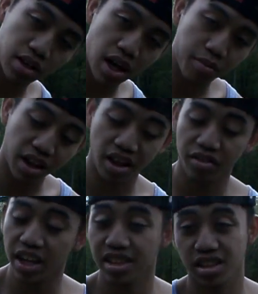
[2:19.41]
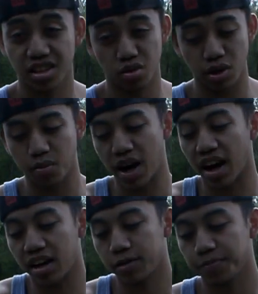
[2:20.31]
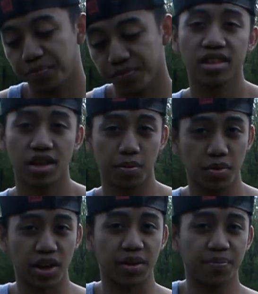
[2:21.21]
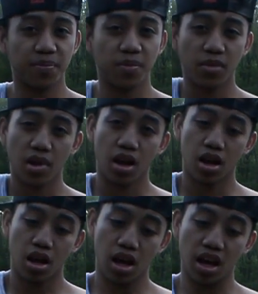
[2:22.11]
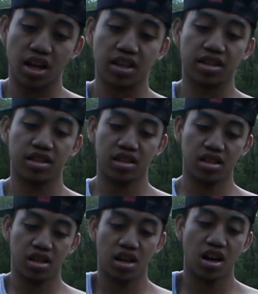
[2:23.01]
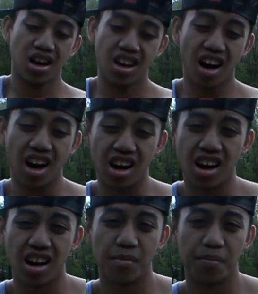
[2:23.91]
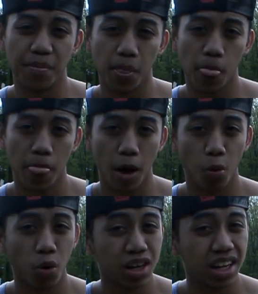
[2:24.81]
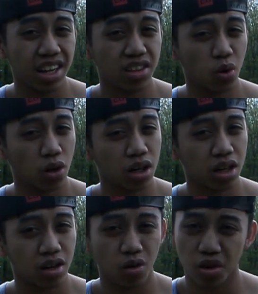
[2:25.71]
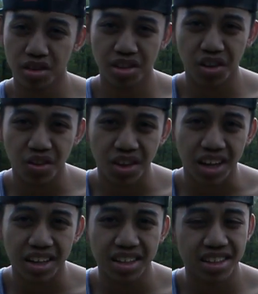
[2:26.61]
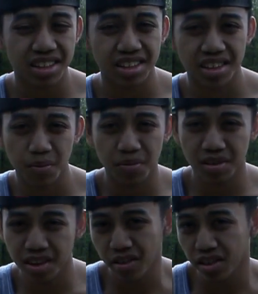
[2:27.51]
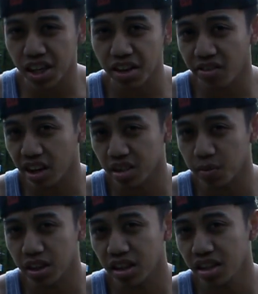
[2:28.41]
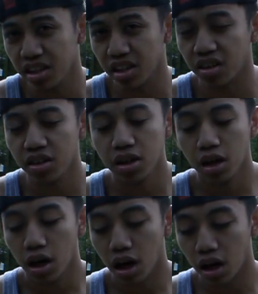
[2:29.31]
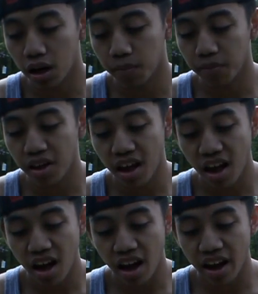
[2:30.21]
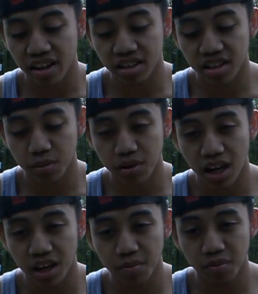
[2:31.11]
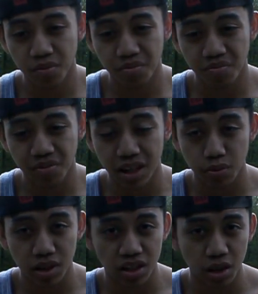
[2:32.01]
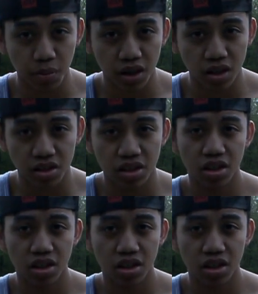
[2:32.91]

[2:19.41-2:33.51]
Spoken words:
time, my left leg is going to swing back. Step 3 is a 180 torque, or 90, give or take your flexibility, and at the same time, that's when the jump occurs.